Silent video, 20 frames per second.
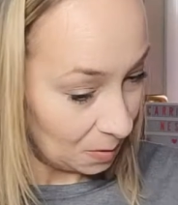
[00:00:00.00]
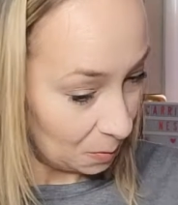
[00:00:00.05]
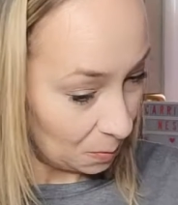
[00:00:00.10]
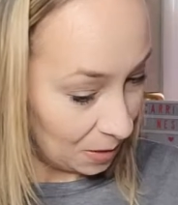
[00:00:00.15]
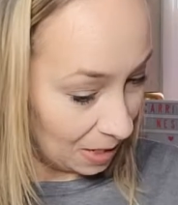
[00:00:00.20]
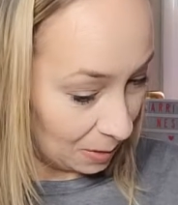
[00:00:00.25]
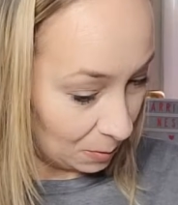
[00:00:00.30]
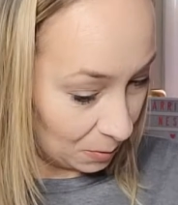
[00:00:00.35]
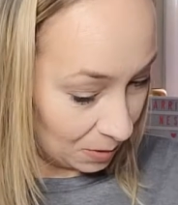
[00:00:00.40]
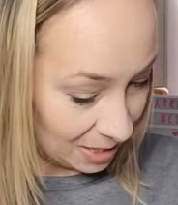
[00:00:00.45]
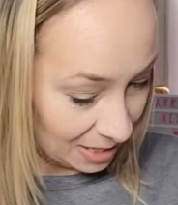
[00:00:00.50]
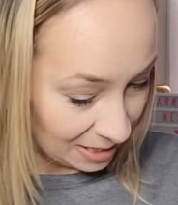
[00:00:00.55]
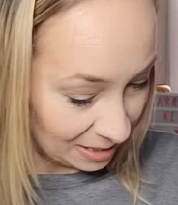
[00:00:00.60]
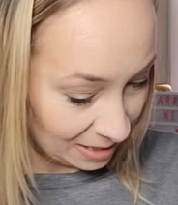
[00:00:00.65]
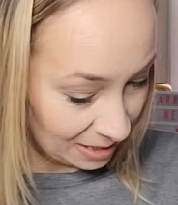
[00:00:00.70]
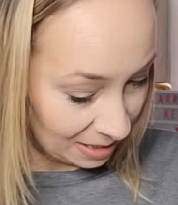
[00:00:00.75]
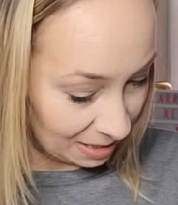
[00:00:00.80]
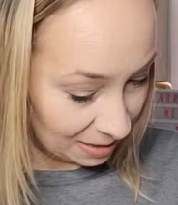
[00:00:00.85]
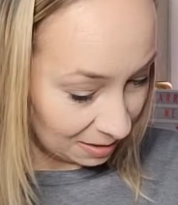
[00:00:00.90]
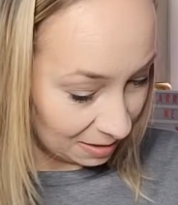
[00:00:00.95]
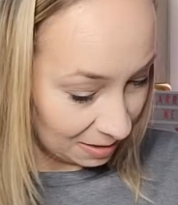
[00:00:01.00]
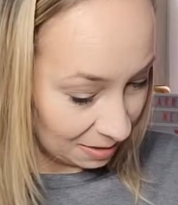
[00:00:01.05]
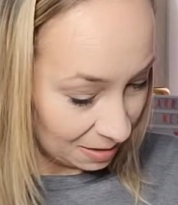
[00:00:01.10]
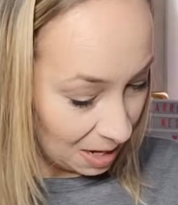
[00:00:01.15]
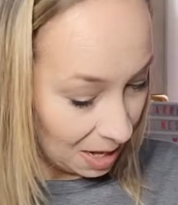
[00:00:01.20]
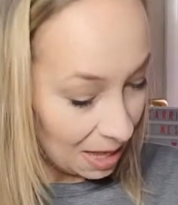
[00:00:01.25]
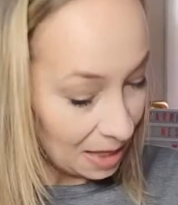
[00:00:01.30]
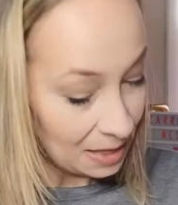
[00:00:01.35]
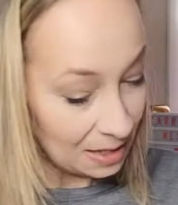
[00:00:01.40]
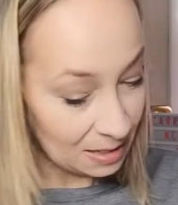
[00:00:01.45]
wait, what is this?
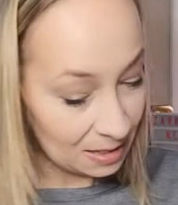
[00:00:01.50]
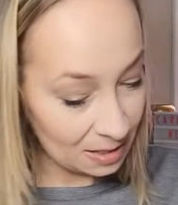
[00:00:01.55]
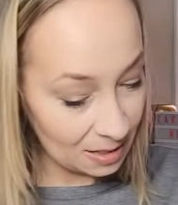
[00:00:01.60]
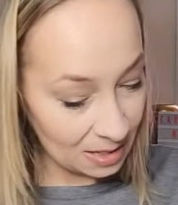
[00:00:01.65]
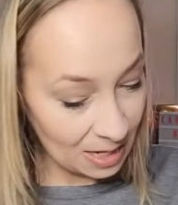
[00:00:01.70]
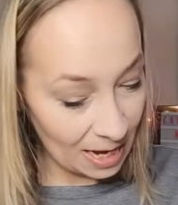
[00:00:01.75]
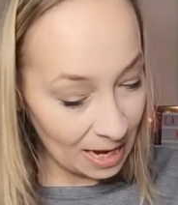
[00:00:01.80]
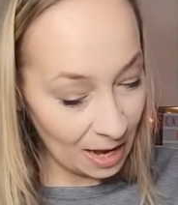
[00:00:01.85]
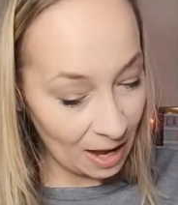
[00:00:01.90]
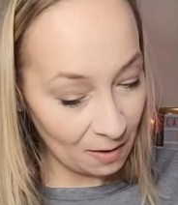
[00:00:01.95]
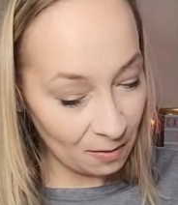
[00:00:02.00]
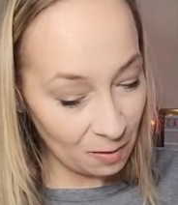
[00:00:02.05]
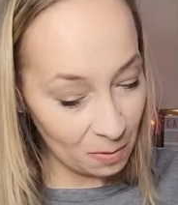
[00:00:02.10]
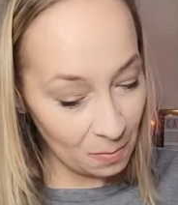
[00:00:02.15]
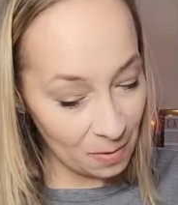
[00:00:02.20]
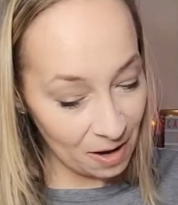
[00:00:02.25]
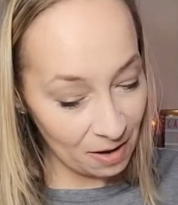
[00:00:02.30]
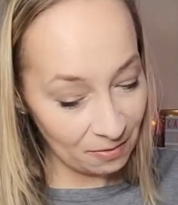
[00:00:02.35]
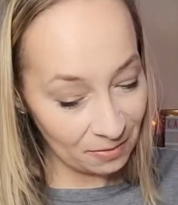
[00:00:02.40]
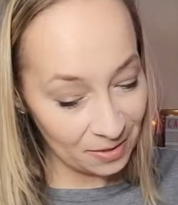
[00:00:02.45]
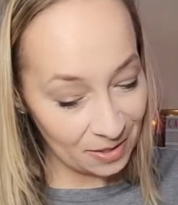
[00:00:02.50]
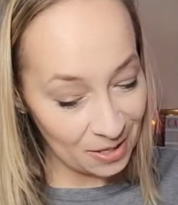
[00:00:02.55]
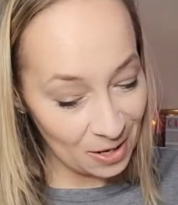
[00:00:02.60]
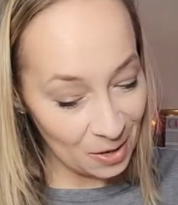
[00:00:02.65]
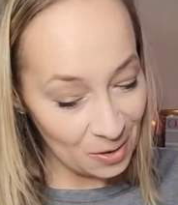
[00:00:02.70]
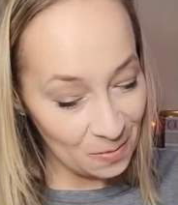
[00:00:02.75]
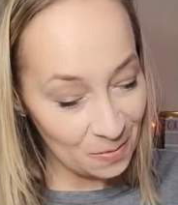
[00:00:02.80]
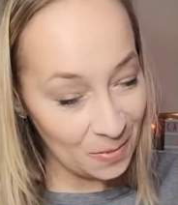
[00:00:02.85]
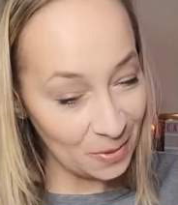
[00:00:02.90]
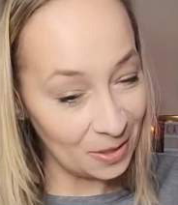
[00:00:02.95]
This is a Hufflepuff
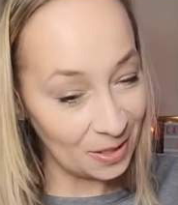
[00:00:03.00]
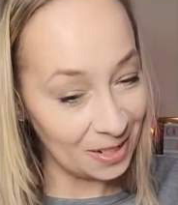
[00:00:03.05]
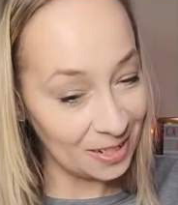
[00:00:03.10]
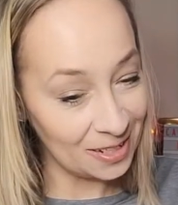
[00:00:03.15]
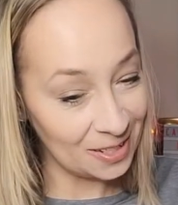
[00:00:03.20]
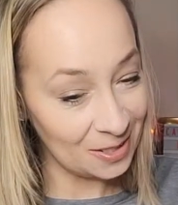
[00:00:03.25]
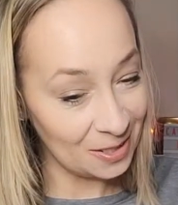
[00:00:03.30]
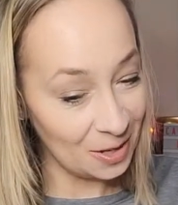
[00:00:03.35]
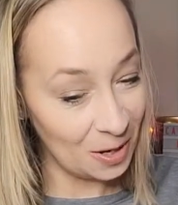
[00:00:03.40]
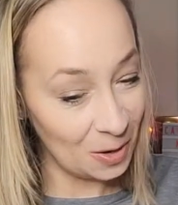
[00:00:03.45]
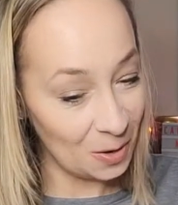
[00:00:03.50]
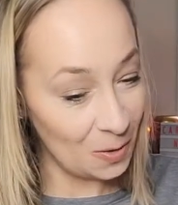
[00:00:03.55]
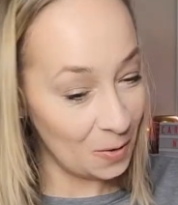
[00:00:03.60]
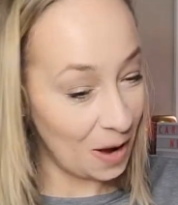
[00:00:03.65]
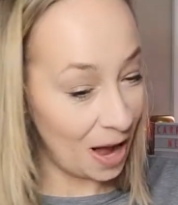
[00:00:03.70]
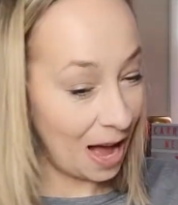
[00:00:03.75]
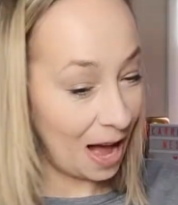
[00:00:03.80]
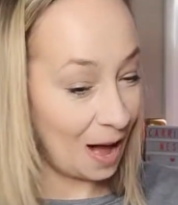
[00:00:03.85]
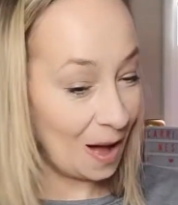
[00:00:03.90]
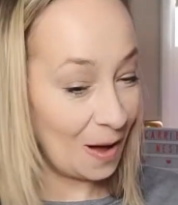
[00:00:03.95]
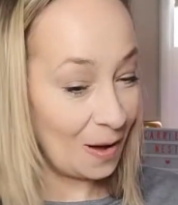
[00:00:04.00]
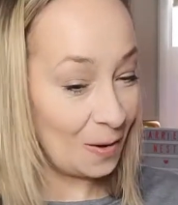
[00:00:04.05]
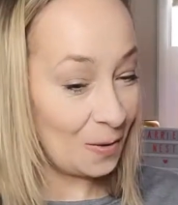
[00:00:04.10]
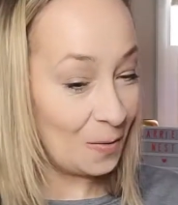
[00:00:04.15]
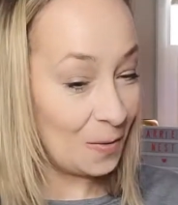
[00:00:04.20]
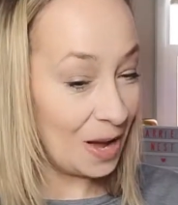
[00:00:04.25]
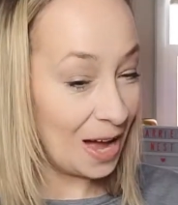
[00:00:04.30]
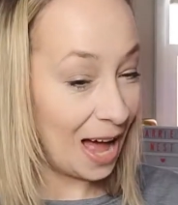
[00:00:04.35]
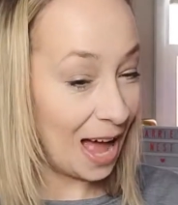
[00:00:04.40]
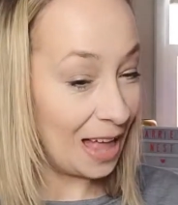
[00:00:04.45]
notebook. So,
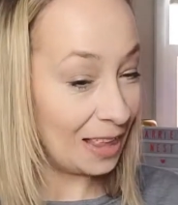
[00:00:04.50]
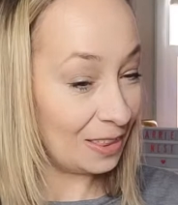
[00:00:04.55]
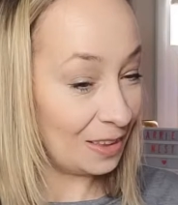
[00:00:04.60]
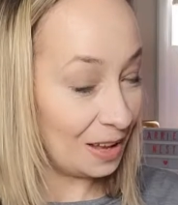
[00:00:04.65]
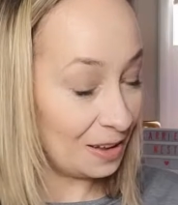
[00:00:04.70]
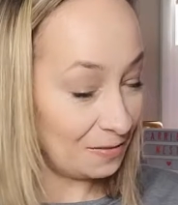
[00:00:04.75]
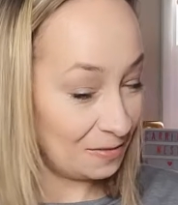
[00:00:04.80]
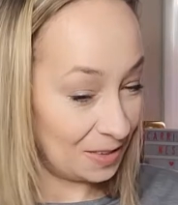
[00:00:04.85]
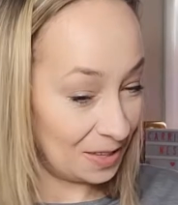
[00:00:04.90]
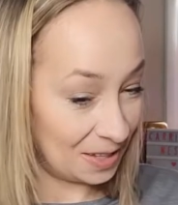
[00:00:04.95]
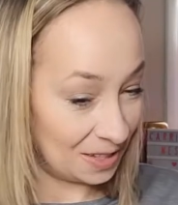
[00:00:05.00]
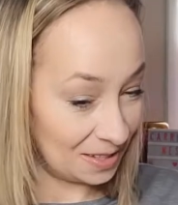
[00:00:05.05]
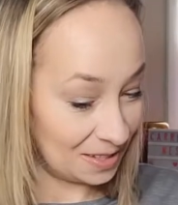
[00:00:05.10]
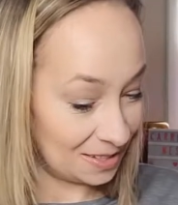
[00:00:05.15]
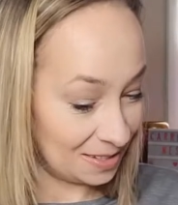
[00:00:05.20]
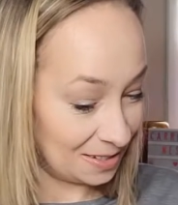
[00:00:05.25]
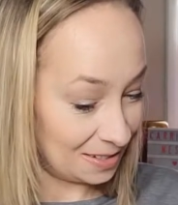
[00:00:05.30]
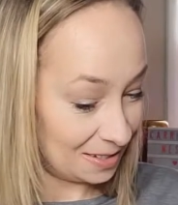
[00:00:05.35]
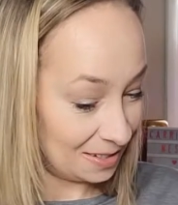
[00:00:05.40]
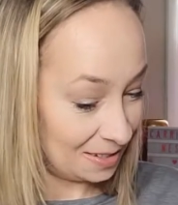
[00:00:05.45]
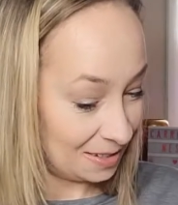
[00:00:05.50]
oh, I love this.